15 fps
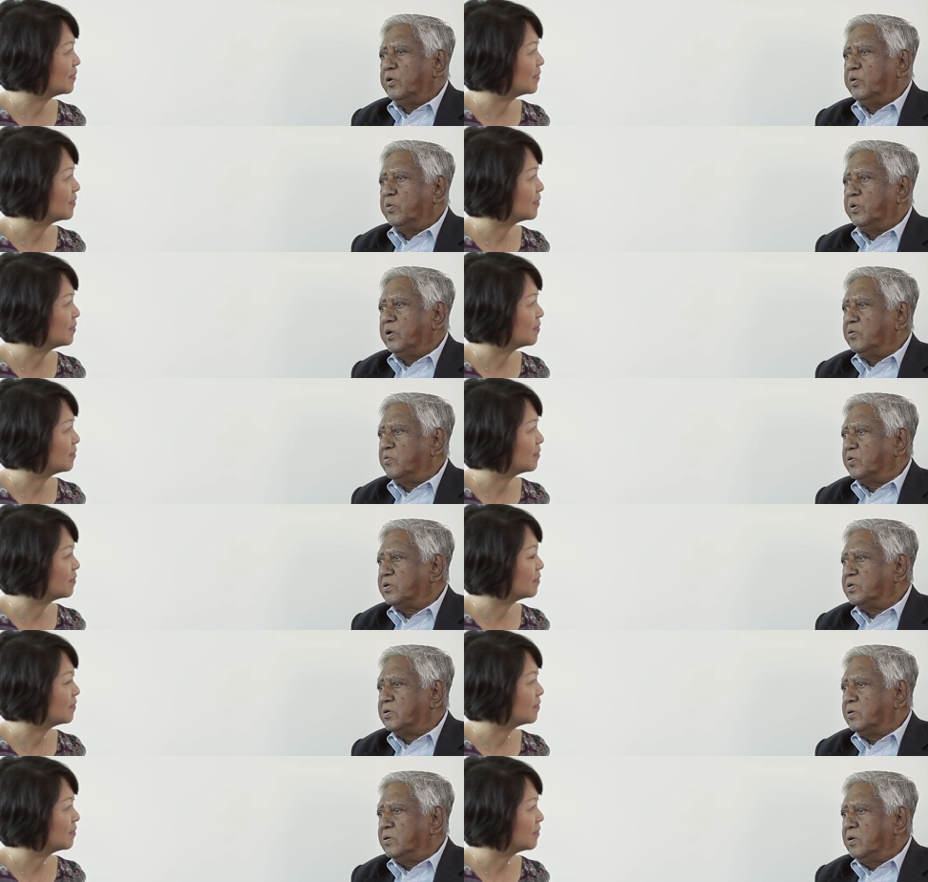Speaker 1: were doing
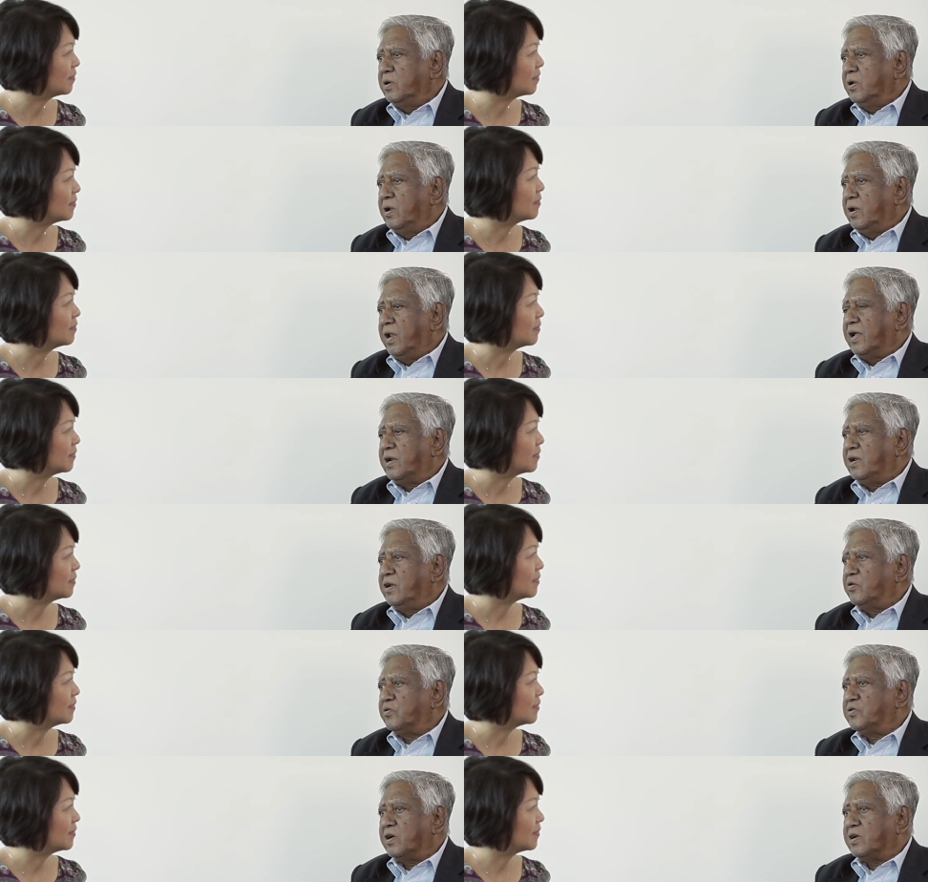was
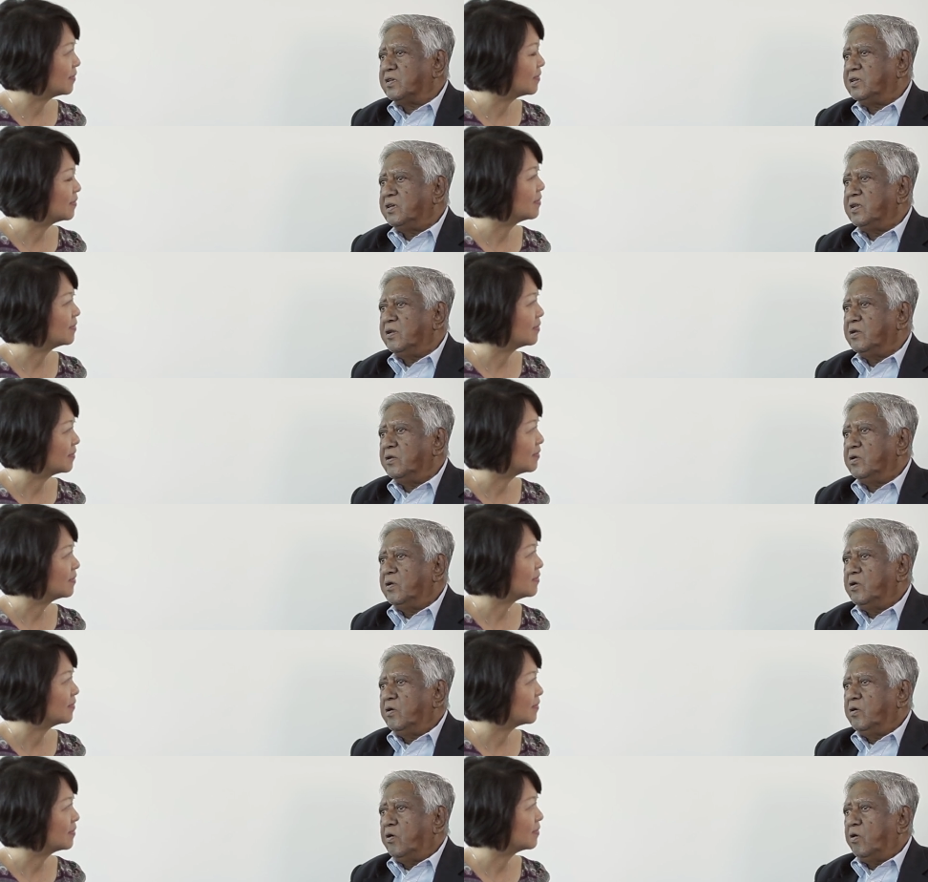likely to succeed
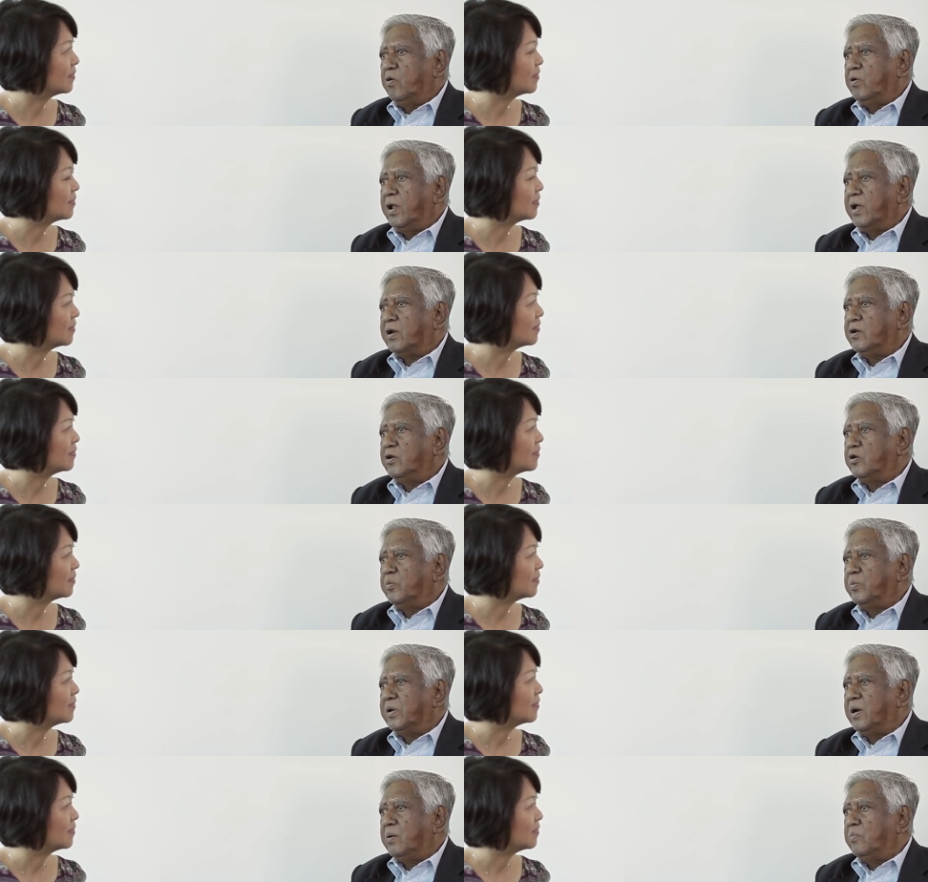or likely to
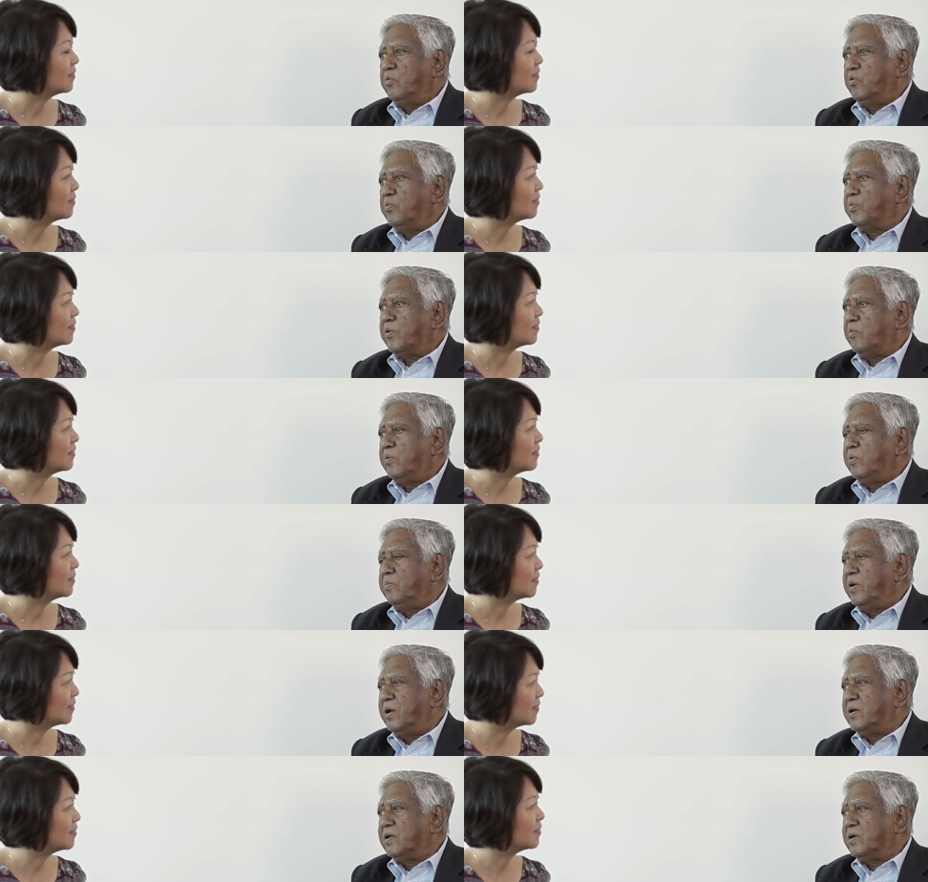become more
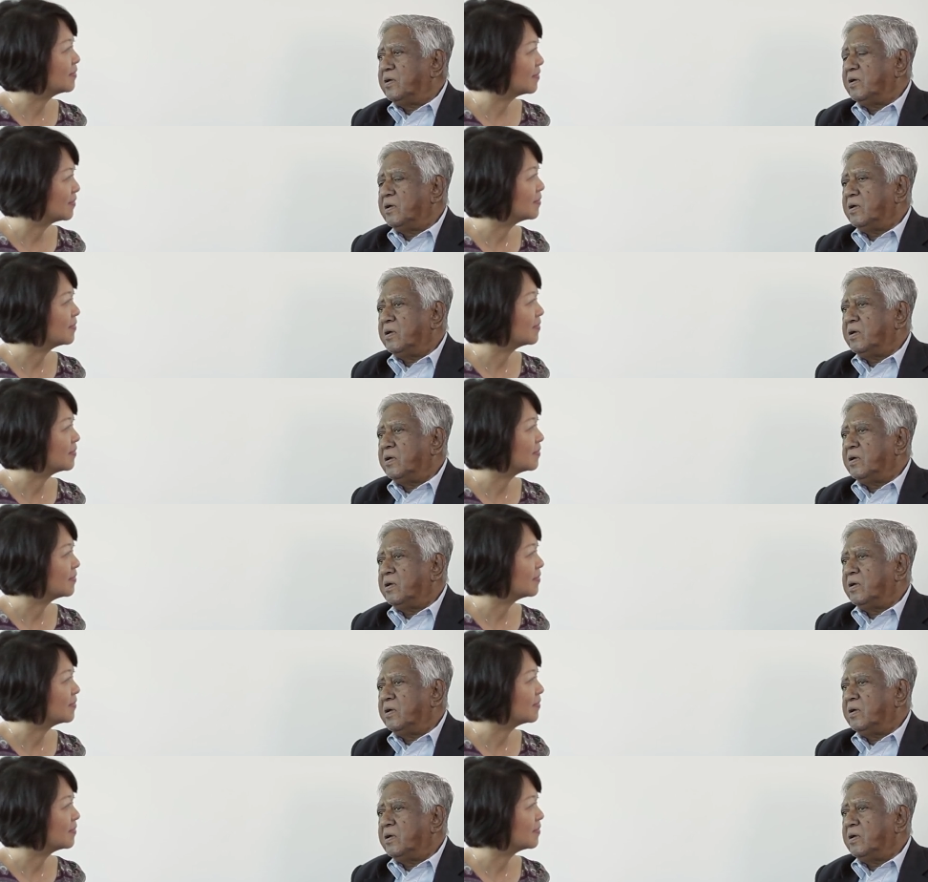problematic.